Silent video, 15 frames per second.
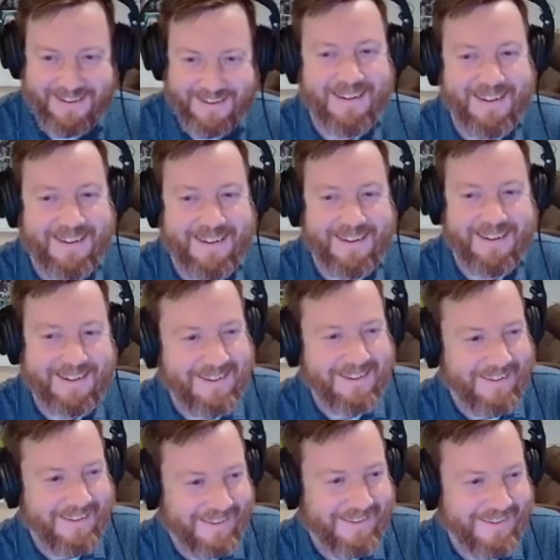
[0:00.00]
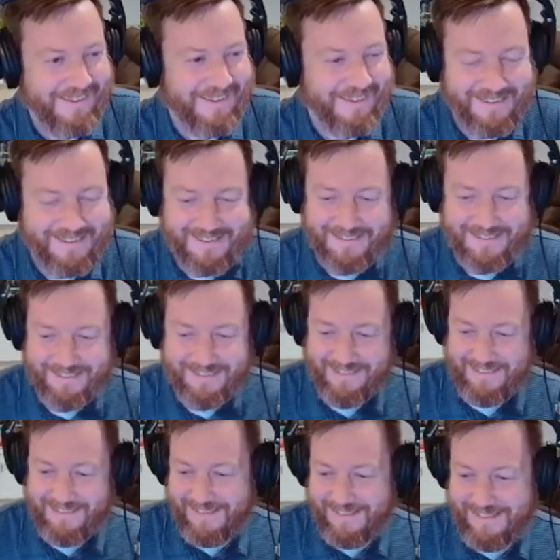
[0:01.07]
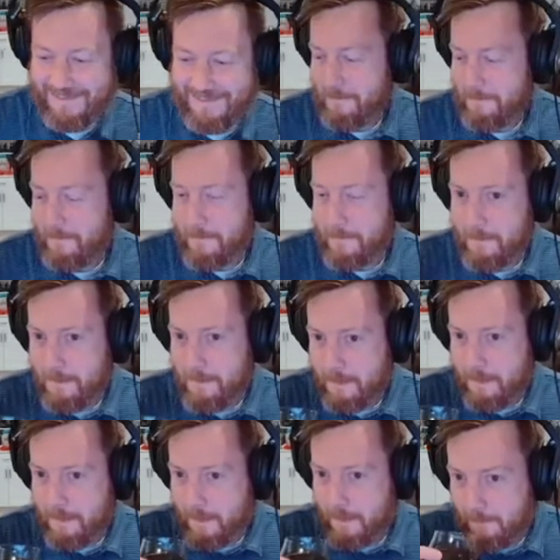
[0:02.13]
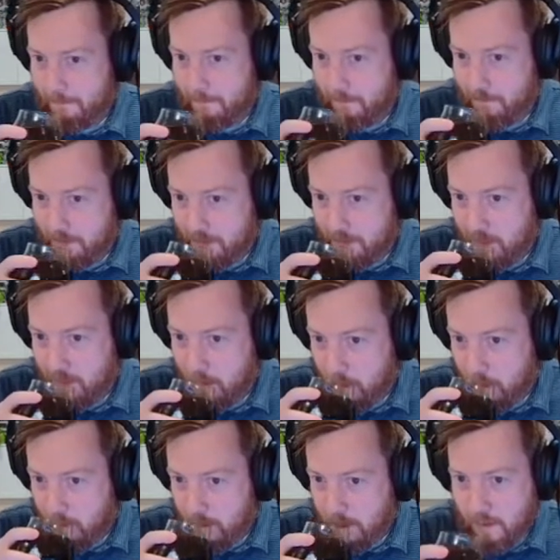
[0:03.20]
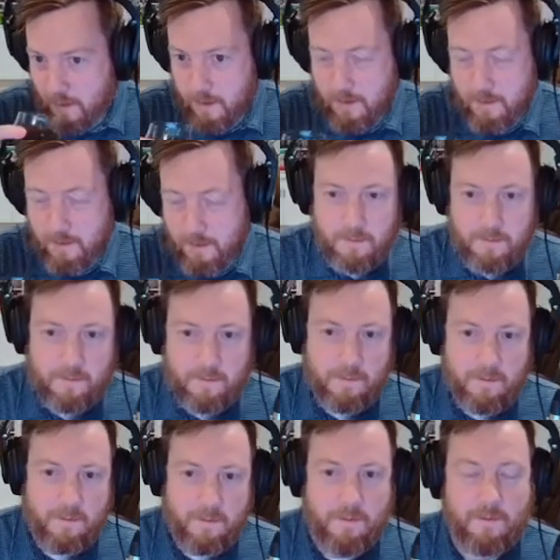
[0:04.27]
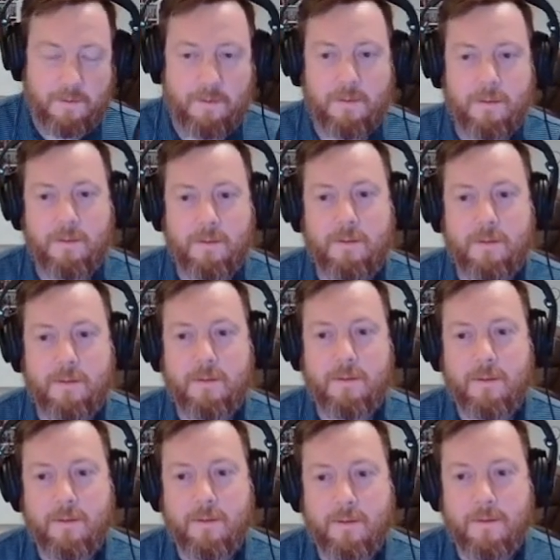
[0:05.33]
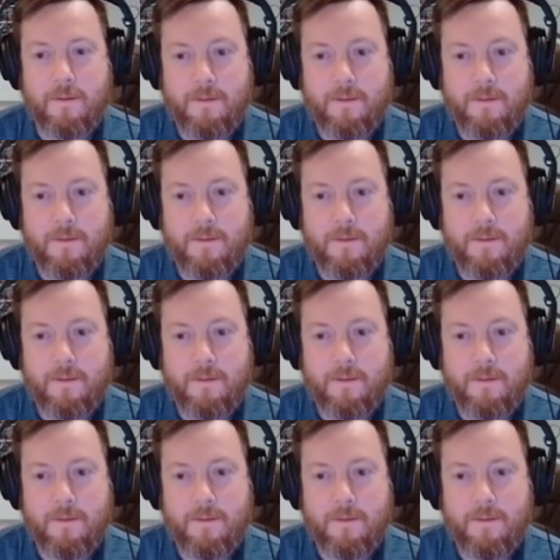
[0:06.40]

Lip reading: (silent)